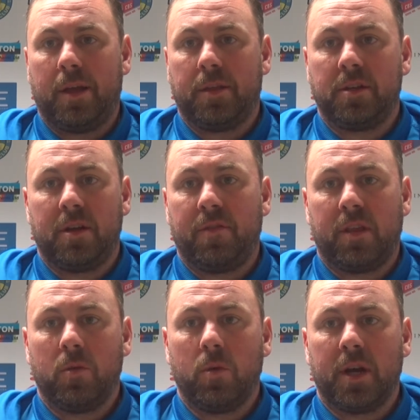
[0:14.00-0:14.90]
They did
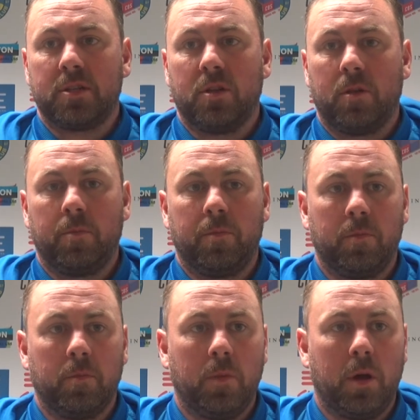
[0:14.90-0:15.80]
everything we asked of them.
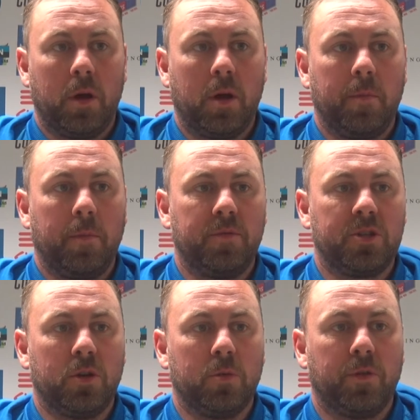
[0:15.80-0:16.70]

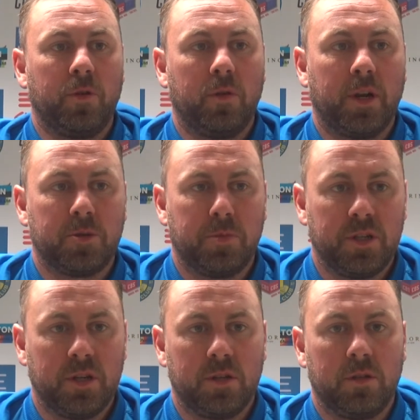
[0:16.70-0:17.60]
Obviously, coming through the last
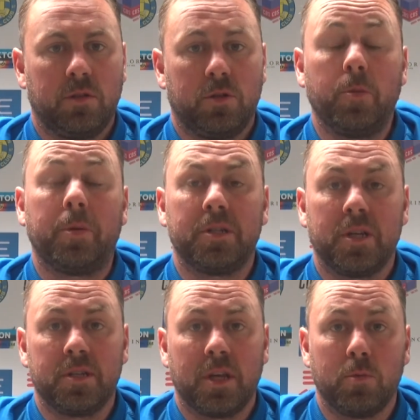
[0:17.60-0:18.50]
pre-season, two
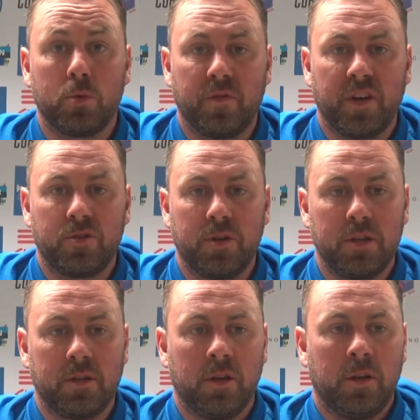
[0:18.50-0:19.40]
pre-season games with
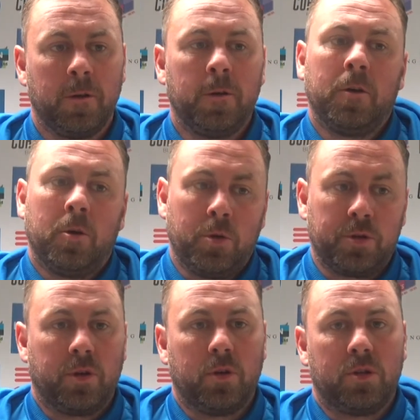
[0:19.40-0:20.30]
victories,
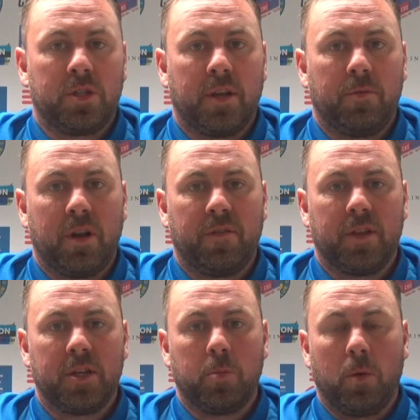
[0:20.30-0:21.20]
put you in good stead, ready for
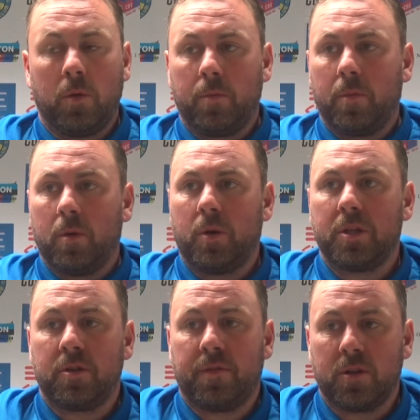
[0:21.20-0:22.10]
this. But when
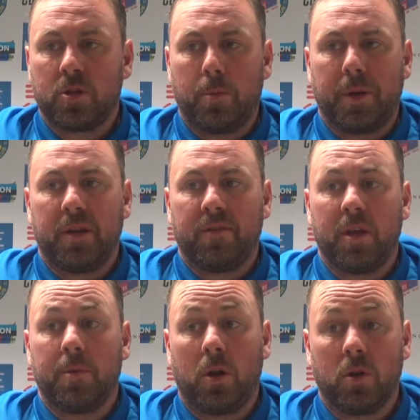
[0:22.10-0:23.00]
it's your first competitive
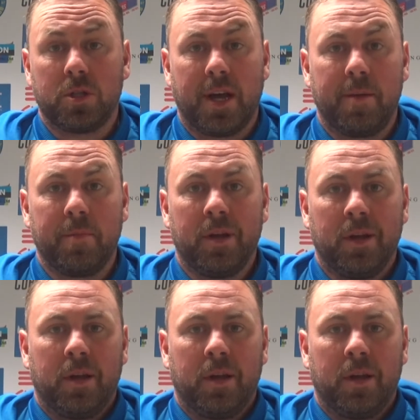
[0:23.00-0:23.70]
game in a long time,